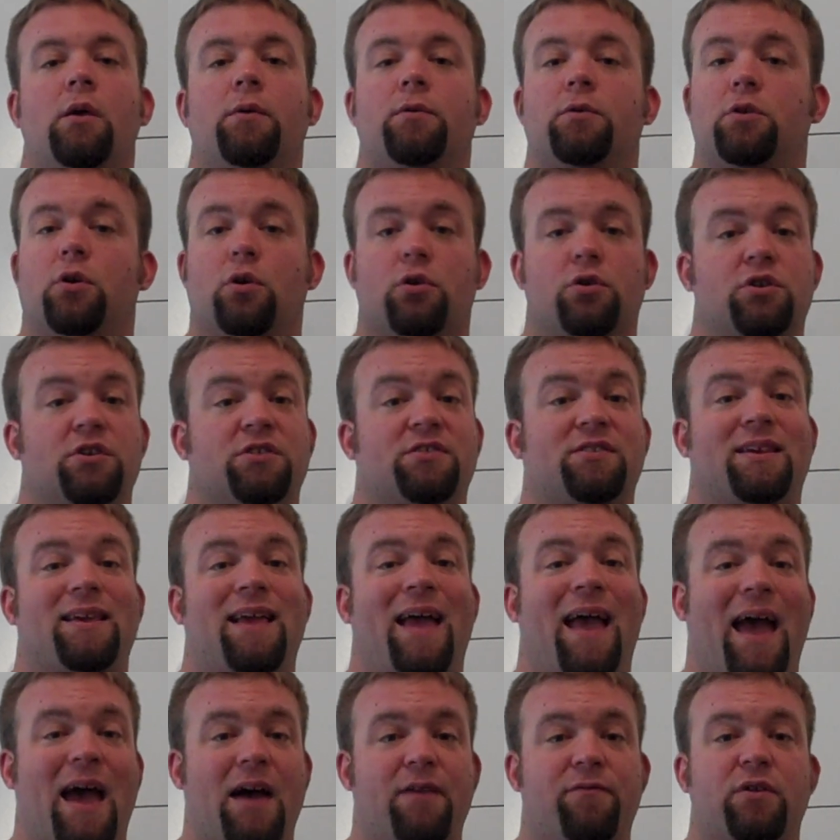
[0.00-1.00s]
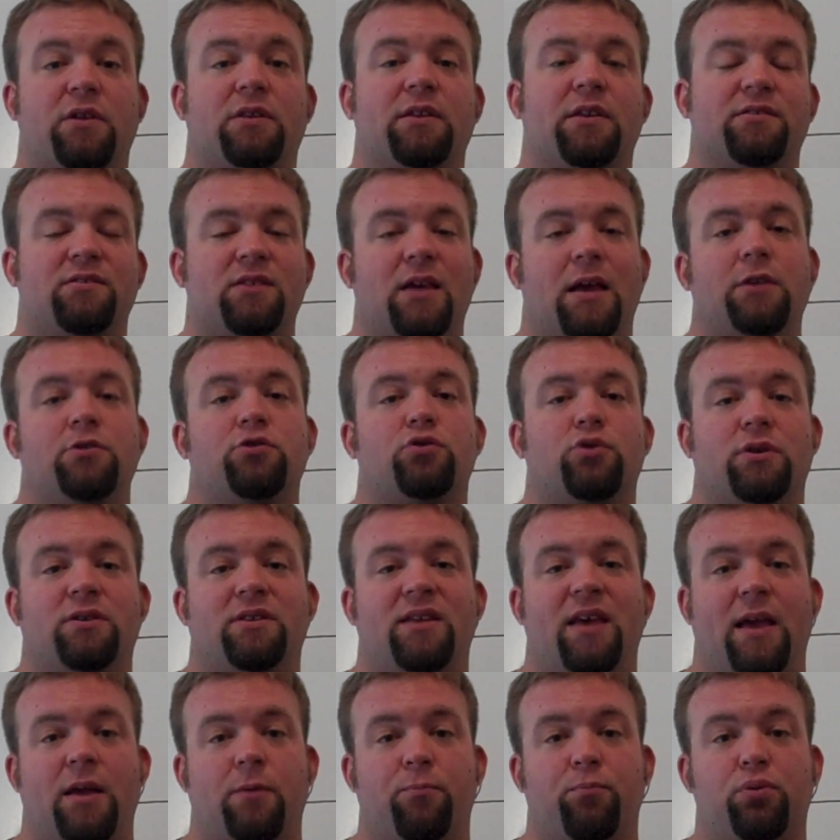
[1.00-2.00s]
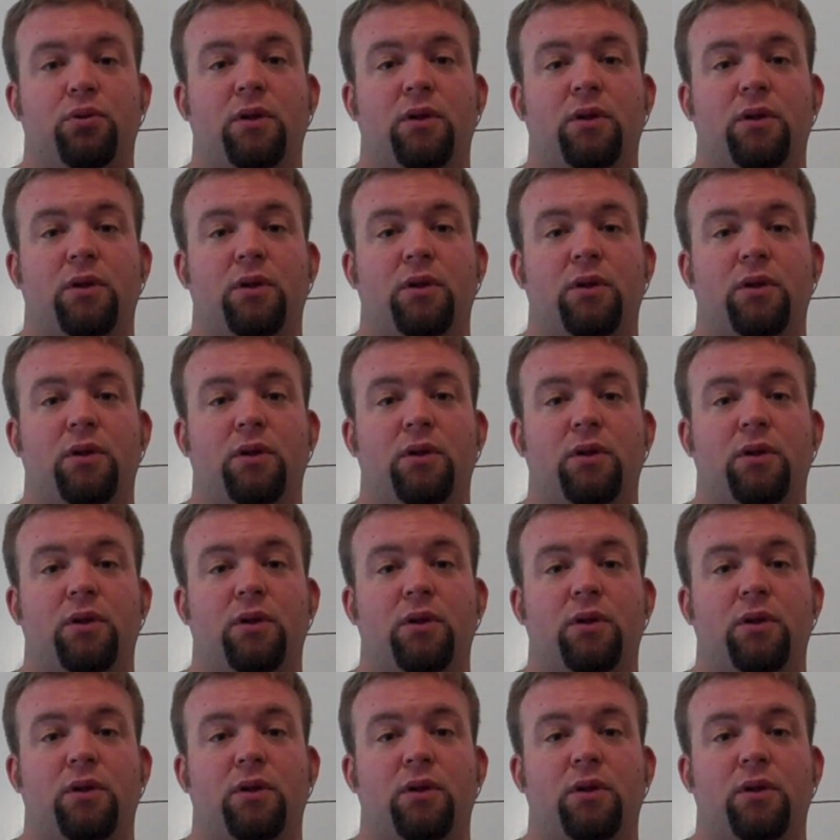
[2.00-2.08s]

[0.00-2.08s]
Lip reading: you're just having this injury take